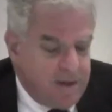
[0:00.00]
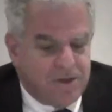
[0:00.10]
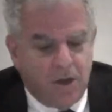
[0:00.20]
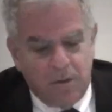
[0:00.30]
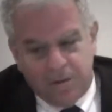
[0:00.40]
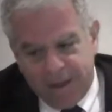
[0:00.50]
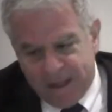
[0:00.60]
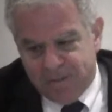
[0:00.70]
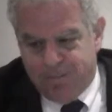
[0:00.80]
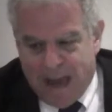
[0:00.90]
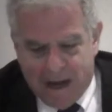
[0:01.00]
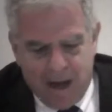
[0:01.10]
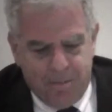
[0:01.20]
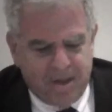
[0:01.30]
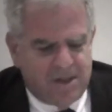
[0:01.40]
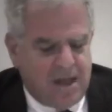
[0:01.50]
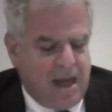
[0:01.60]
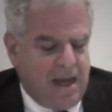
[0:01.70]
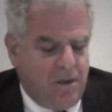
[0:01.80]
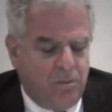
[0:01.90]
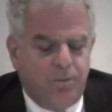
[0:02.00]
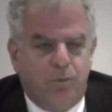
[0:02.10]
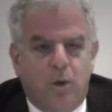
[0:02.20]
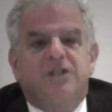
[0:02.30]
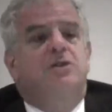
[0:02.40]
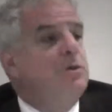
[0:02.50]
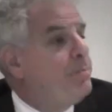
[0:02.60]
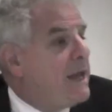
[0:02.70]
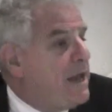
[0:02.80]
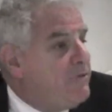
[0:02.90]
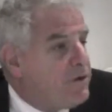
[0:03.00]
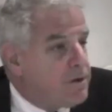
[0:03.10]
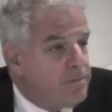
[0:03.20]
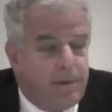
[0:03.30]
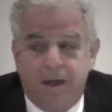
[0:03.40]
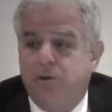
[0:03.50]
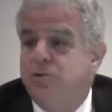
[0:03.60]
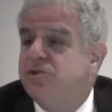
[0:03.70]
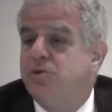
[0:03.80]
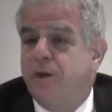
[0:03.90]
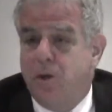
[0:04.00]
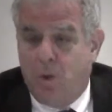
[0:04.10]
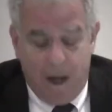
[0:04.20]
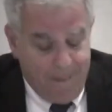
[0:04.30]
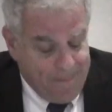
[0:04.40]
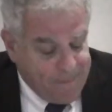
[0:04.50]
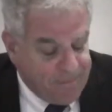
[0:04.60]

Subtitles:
So let's back up and say, what's good behavior and who's doing what?